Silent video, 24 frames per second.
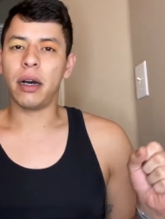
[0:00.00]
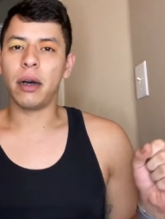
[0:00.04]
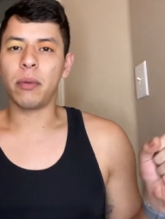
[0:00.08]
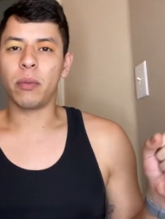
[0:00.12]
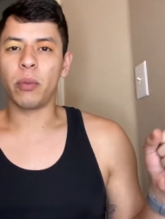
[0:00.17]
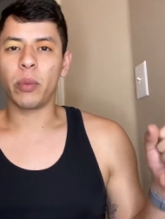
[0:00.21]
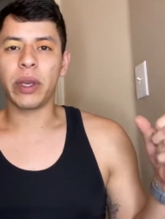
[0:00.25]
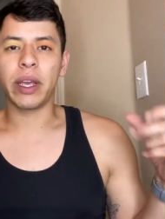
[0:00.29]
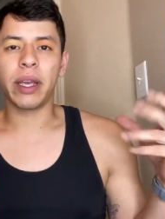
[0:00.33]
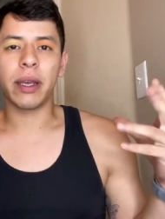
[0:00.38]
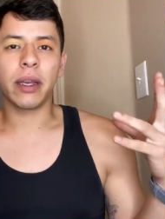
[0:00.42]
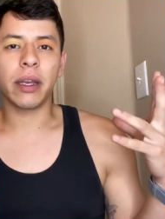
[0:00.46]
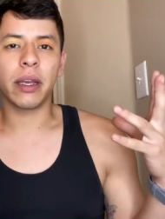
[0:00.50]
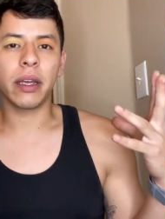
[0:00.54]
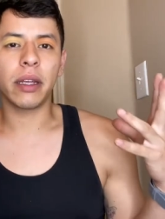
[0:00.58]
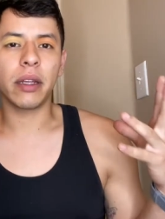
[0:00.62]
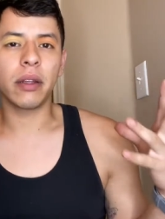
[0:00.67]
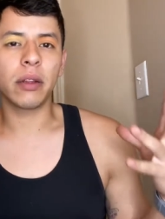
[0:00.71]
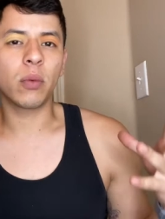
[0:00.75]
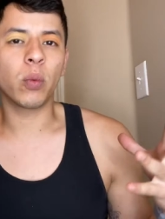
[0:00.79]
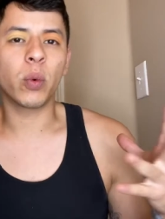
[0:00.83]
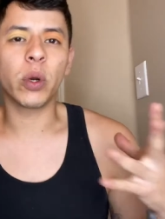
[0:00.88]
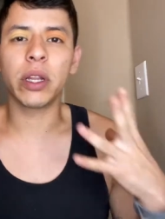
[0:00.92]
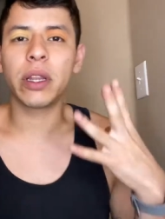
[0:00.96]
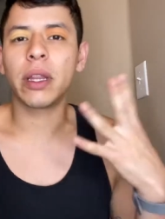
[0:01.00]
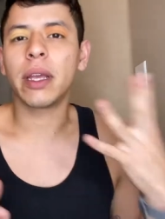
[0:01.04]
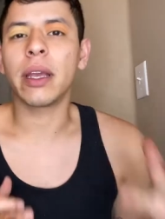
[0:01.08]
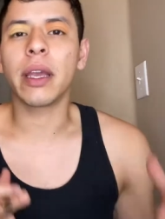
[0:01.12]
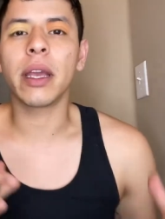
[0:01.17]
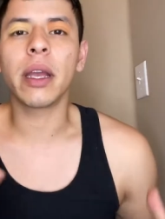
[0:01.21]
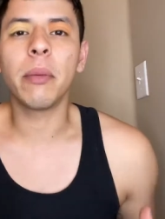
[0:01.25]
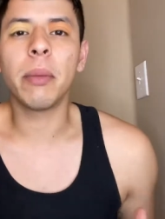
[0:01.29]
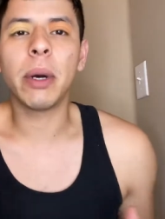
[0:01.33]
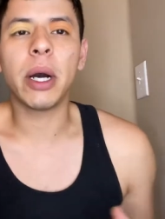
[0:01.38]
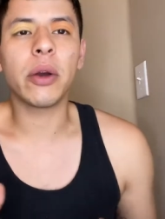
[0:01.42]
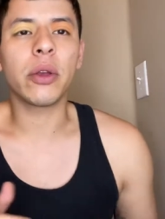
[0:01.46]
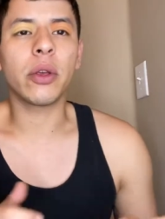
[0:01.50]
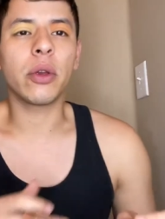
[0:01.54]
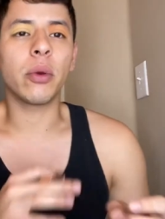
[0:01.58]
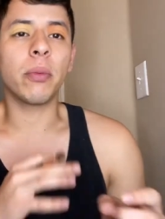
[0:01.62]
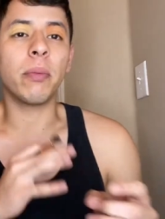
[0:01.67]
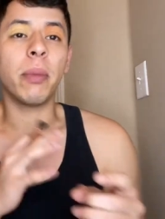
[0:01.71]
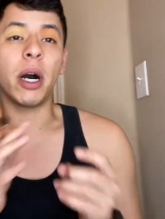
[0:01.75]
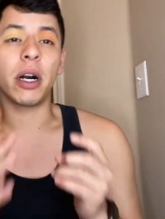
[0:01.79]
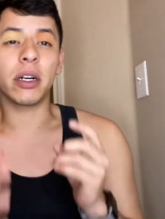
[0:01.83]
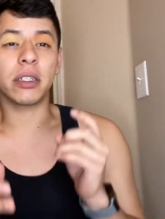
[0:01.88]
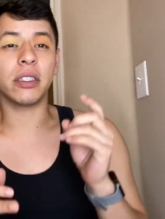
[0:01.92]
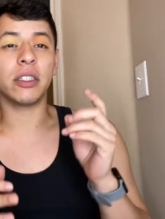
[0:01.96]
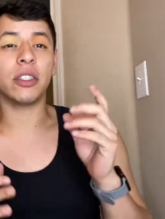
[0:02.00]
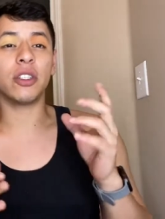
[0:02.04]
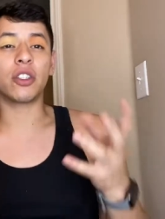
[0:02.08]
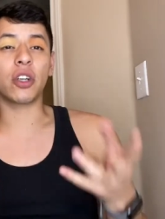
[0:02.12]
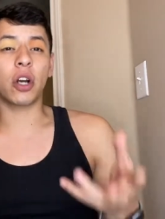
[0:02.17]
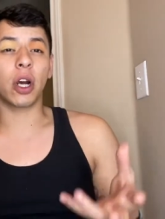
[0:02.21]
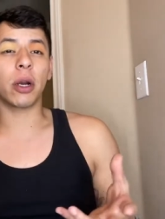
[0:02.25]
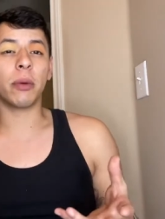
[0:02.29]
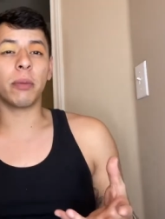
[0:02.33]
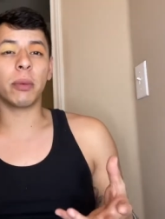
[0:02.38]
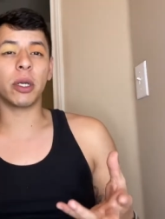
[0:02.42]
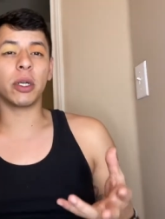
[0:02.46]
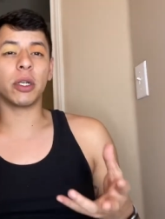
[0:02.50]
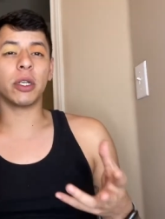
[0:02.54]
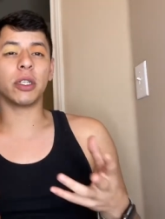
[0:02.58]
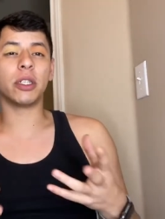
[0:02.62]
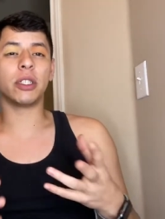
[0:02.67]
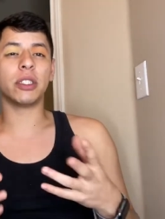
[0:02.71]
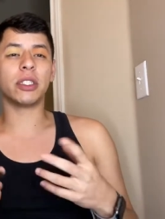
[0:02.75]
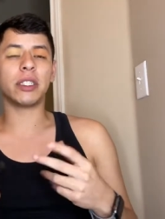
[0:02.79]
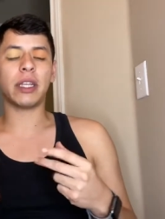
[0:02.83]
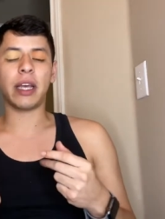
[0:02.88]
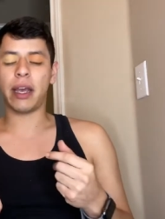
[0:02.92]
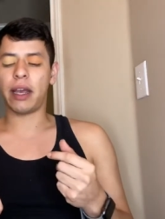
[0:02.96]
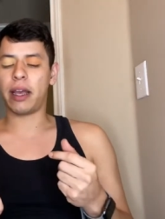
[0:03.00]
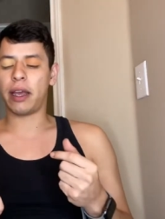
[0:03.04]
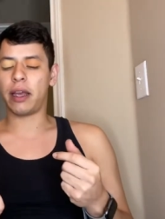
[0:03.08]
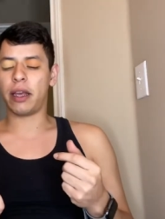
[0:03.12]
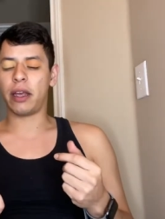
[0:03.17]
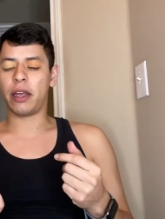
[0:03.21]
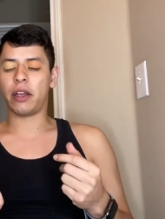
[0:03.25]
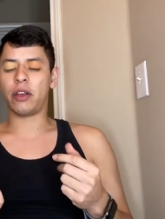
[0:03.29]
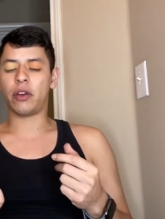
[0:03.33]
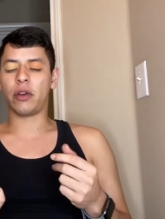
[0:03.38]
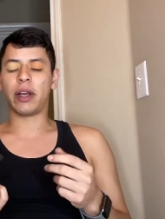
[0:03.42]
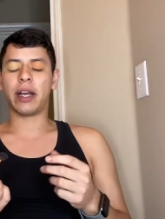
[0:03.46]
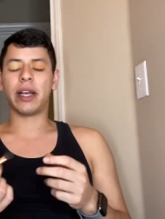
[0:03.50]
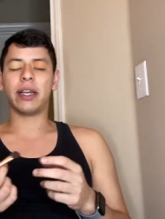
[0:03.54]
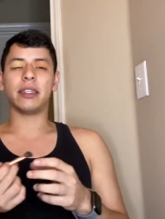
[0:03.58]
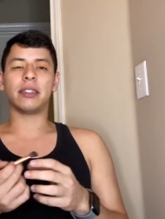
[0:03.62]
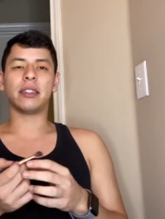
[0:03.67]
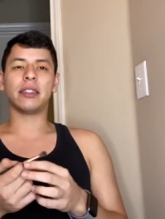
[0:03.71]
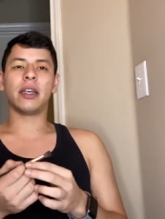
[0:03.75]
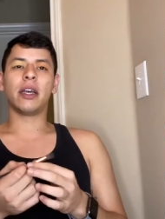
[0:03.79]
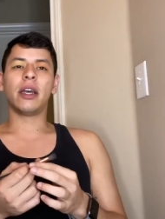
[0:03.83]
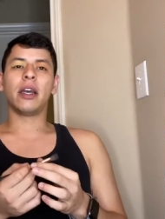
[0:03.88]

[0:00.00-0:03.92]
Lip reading: We were thinking about you BoxyCharmers and you guys,